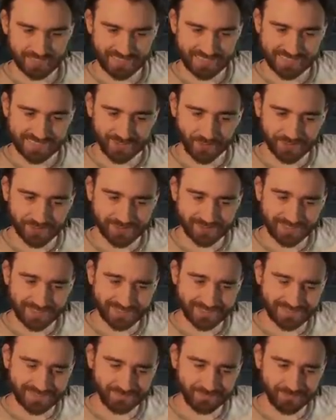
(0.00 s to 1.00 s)
It's not
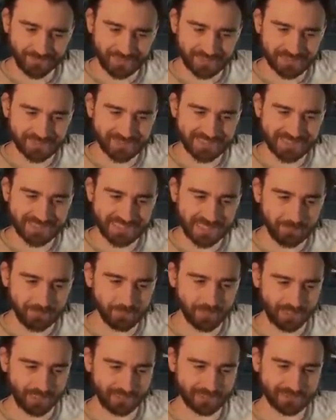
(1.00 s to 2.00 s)
that difficult to
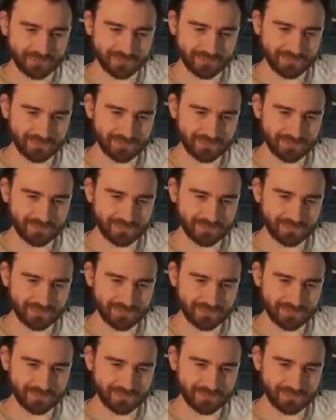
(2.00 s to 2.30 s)
assemble.